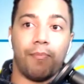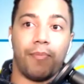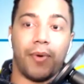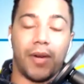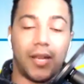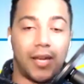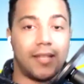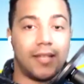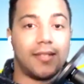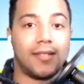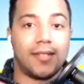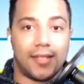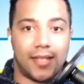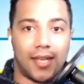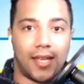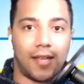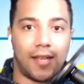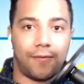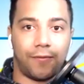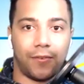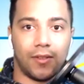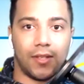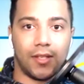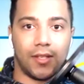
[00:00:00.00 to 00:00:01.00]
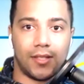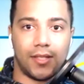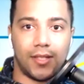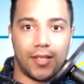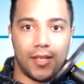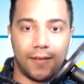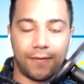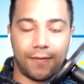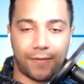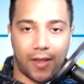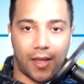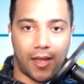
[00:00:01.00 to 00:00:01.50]
But instead for this
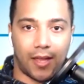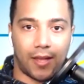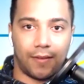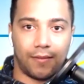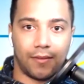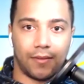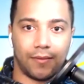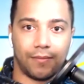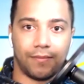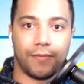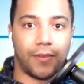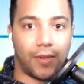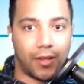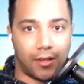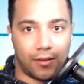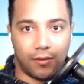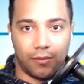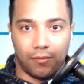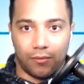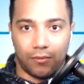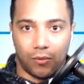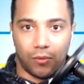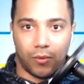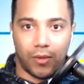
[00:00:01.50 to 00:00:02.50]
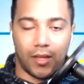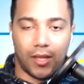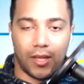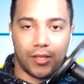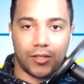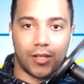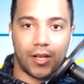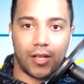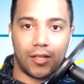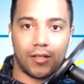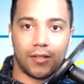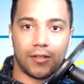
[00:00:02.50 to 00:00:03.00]
DeFi fund, the way that
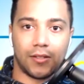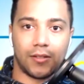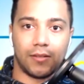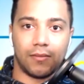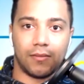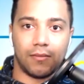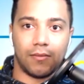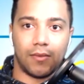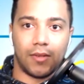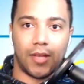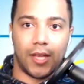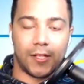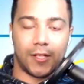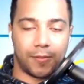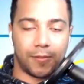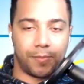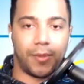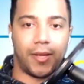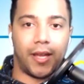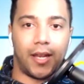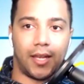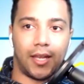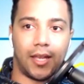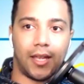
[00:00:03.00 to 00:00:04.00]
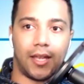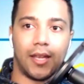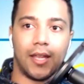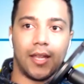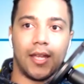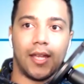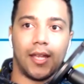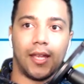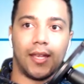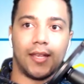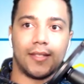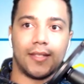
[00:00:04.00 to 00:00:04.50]
Jonathan's explaining it
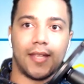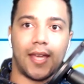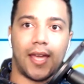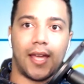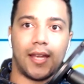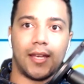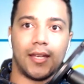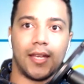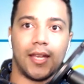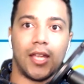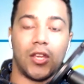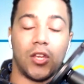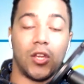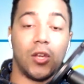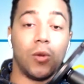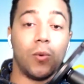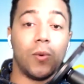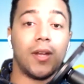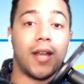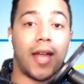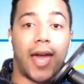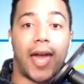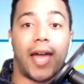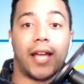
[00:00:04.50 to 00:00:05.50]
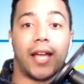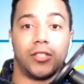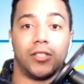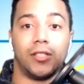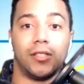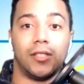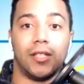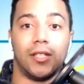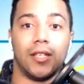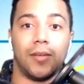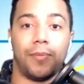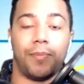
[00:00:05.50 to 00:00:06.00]
is that you would
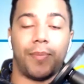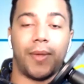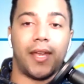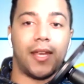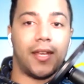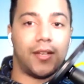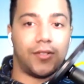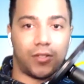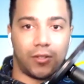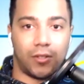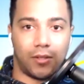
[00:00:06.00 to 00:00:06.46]
actually get paid.